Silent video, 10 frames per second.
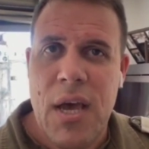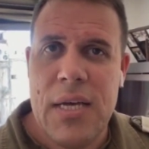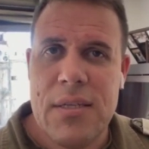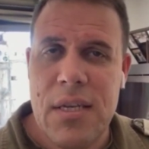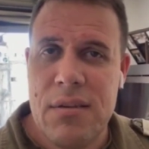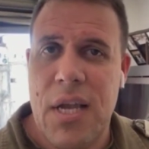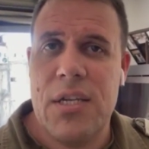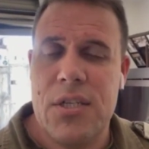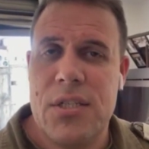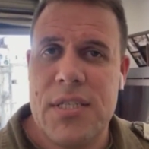as an
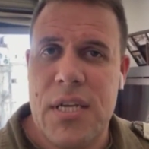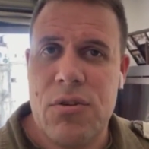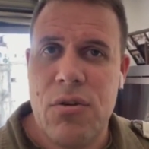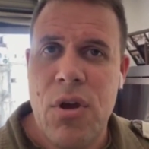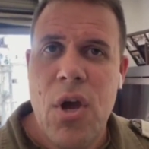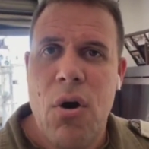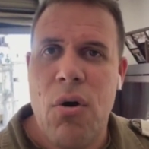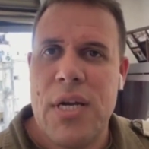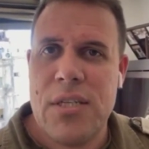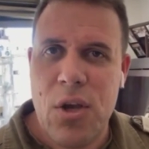intelligence center
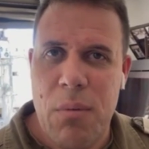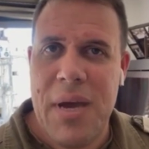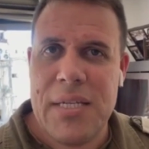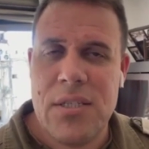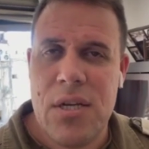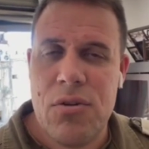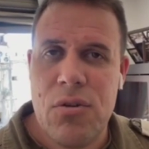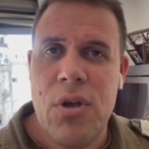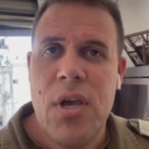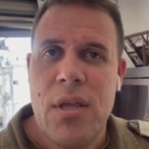or as a command
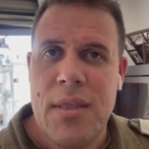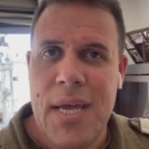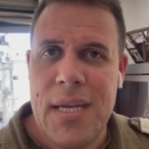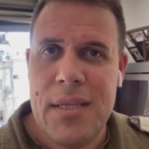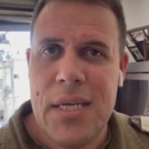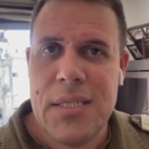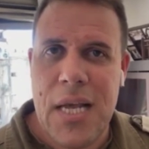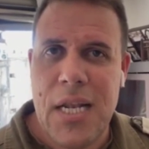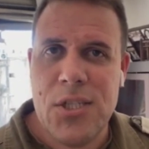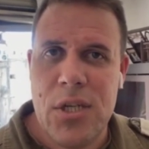center, then it is
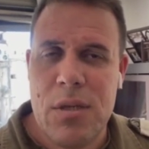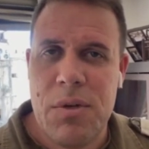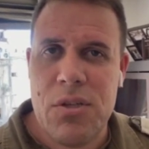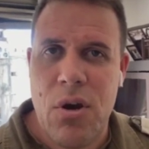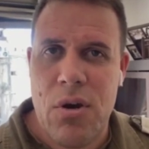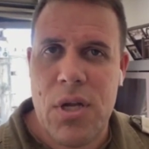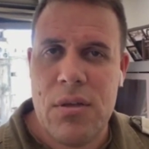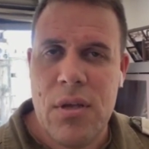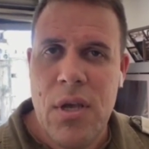a legitimate target.